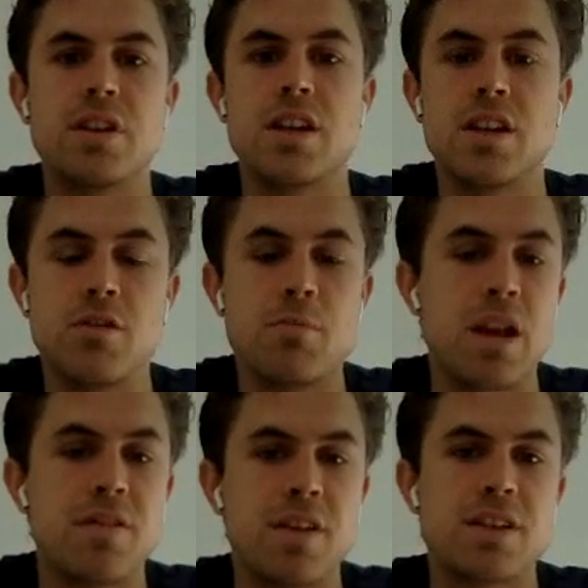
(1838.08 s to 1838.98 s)
the different
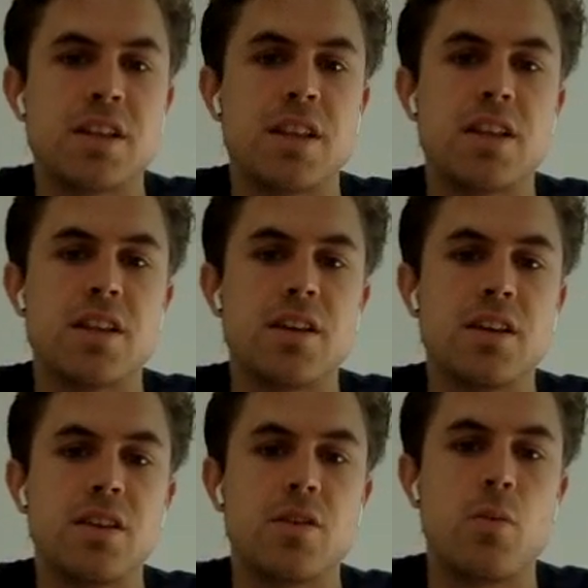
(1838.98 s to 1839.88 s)
benefits and
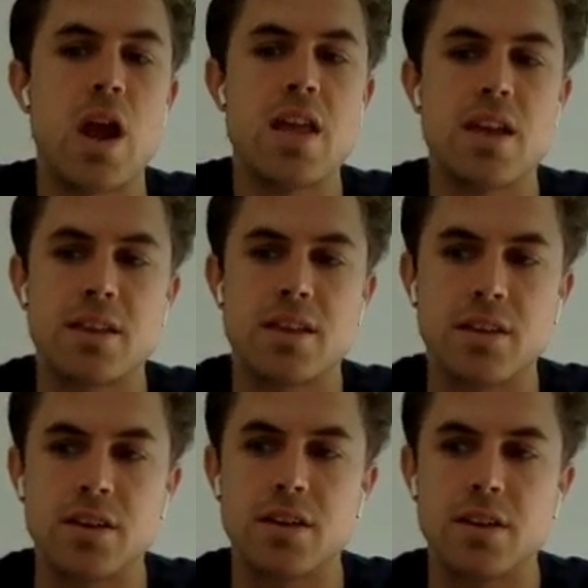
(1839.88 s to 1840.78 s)
the way that
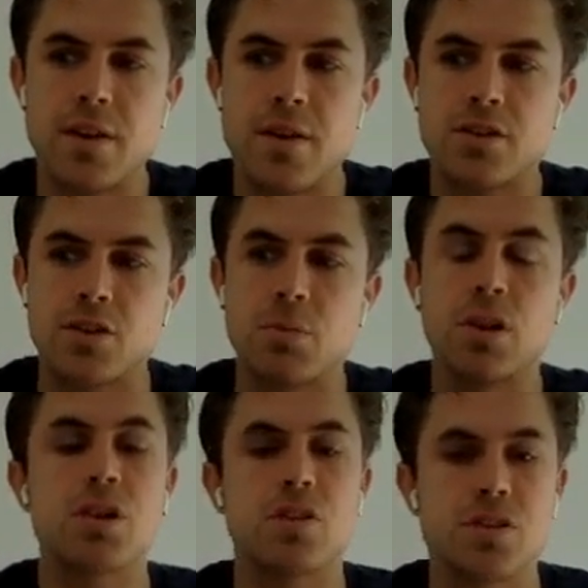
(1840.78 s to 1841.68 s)
the sort of
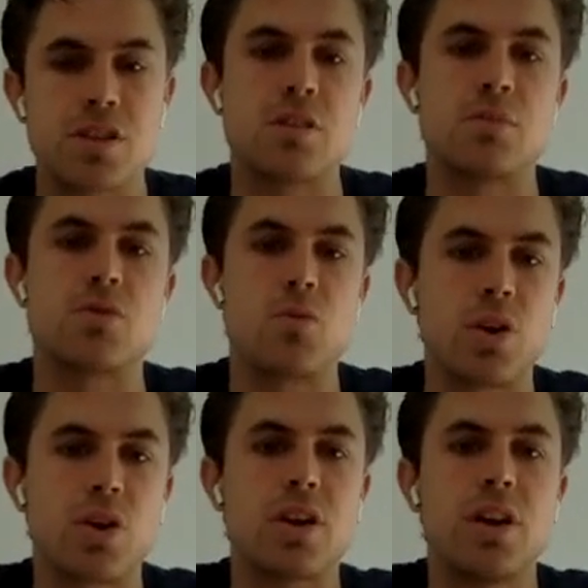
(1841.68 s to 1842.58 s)
political systems
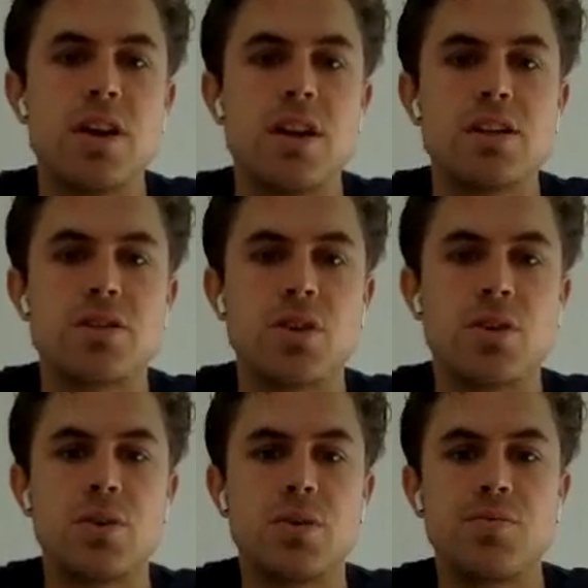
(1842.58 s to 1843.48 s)
work.
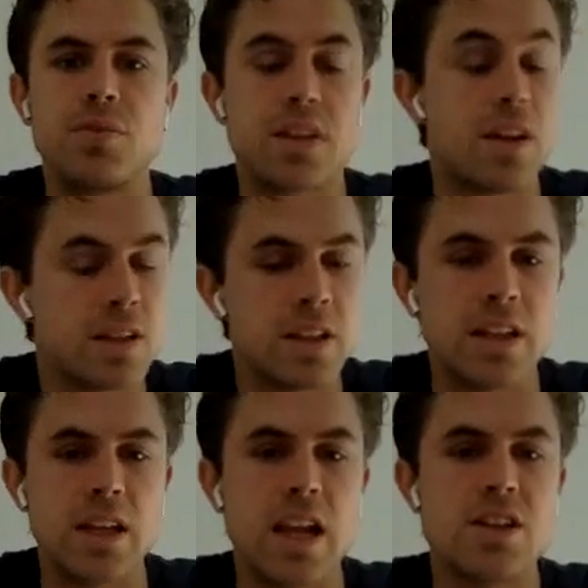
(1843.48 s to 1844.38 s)
So
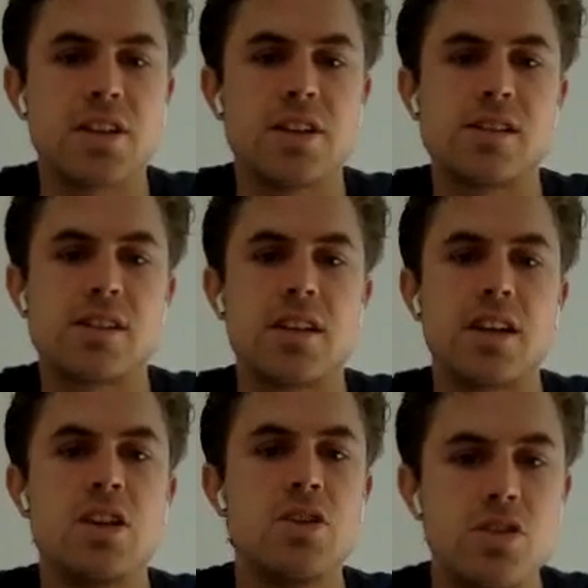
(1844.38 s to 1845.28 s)
definitely Asia is a
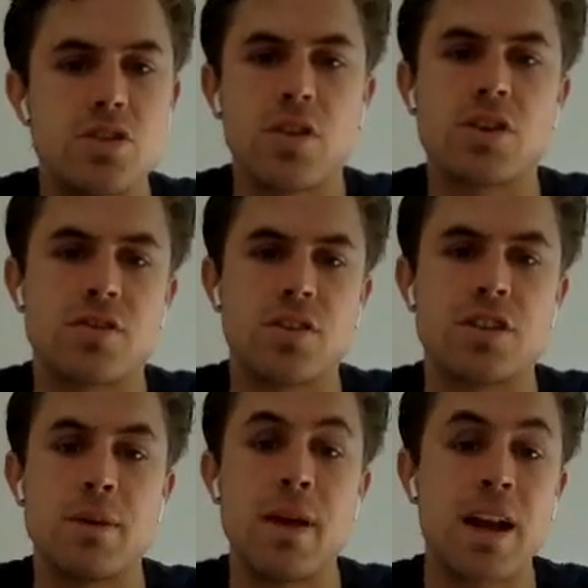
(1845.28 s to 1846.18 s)
huge focus for our
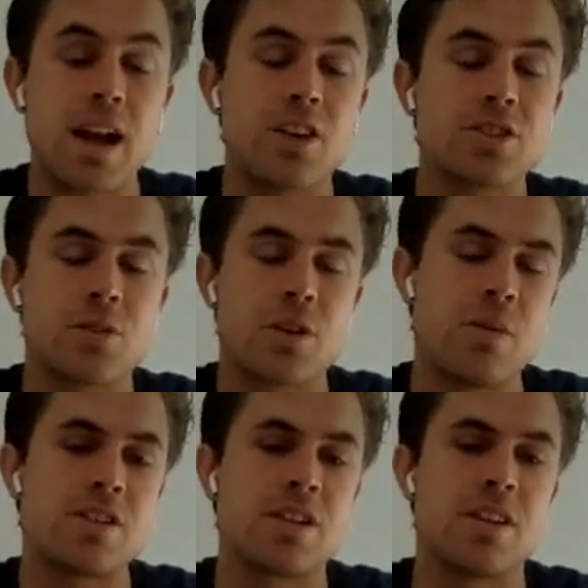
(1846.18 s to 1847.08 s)
team. And I also want to
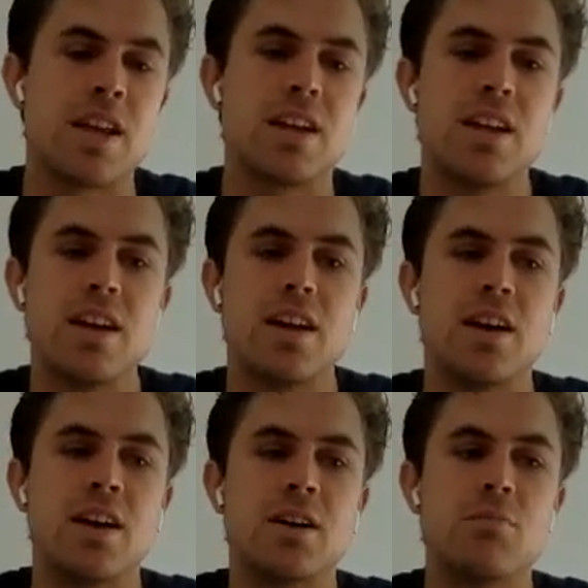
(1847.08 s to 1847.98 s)
mention that
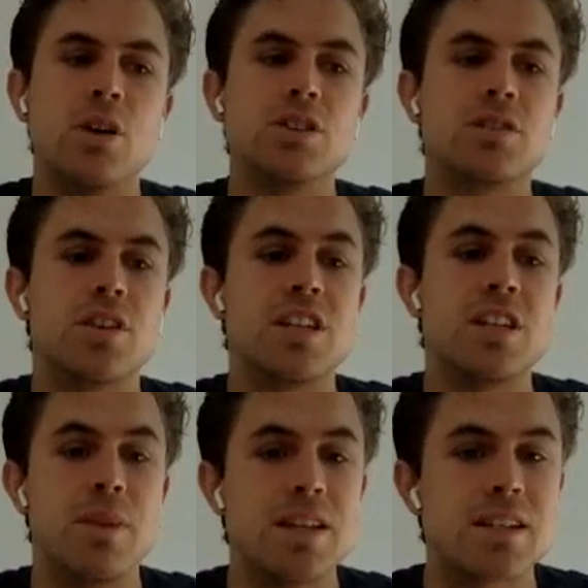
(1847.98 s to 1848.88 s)
most of our
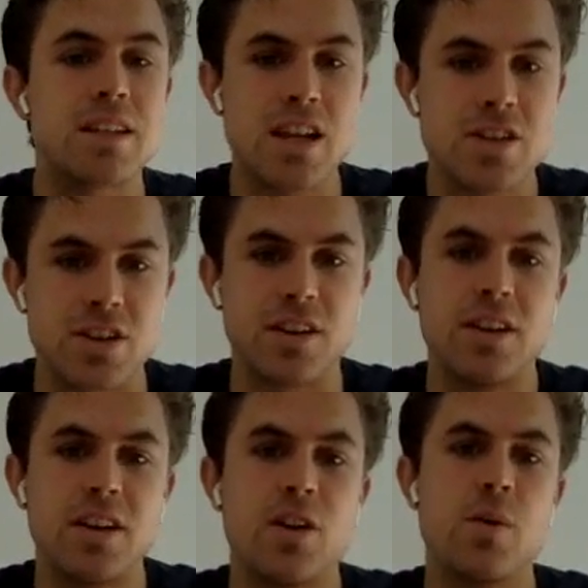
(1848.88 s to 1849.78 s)
team is Asian
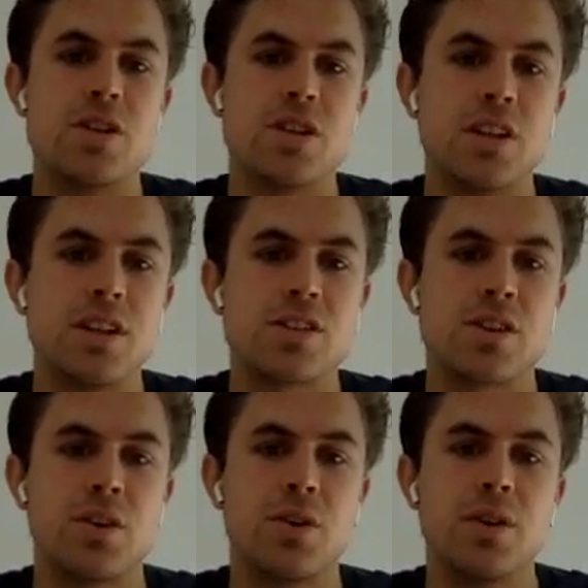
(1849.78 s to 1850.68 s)
originally.
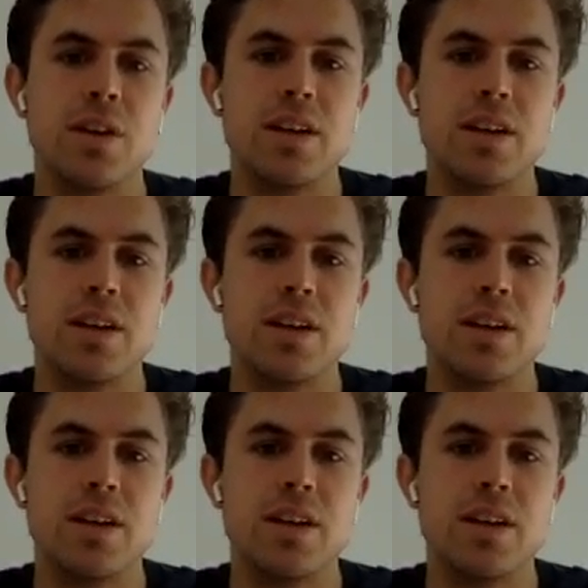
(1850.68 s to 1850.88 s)
So